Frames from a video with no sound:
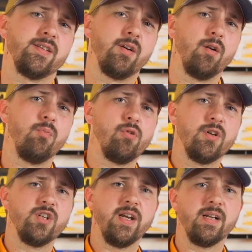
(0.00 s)
solo
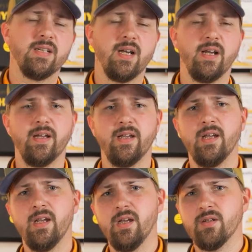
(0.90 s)
project I
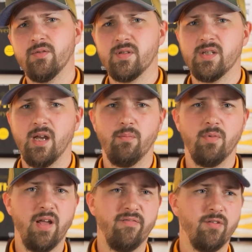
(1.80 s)
do some
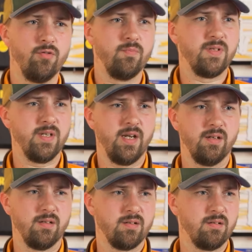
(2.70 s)
live loops
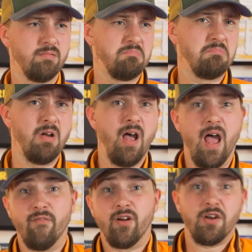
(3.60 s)
and
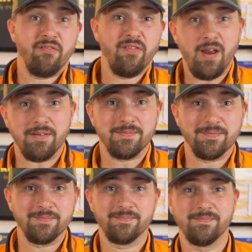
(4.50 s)
have a lot of fun.
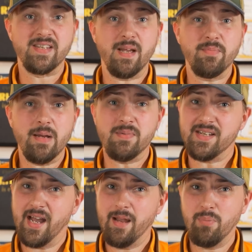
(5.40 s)
But
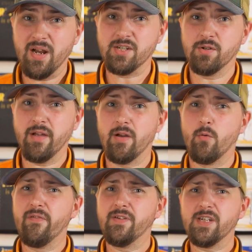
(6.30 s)
sometimes I play together
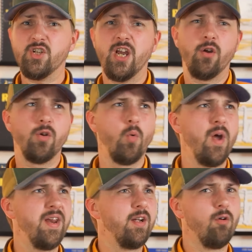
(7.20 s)
with a DJ on a
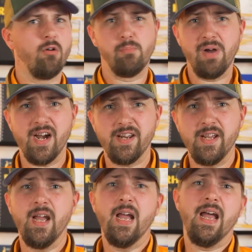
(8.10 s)
wedding or a
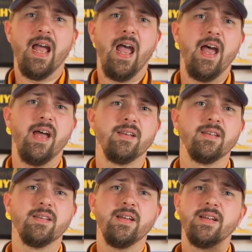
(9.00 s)
party,
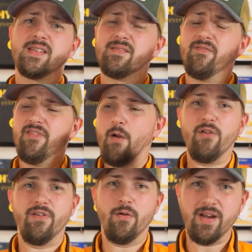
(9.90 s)
and it's
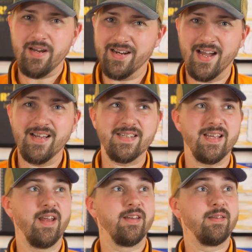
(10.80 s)
very nice
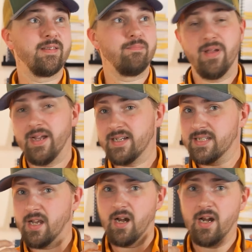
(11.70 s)
and it makes
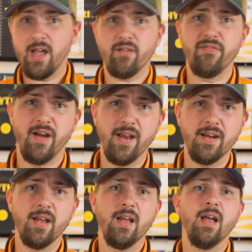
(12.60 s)
a lot of fun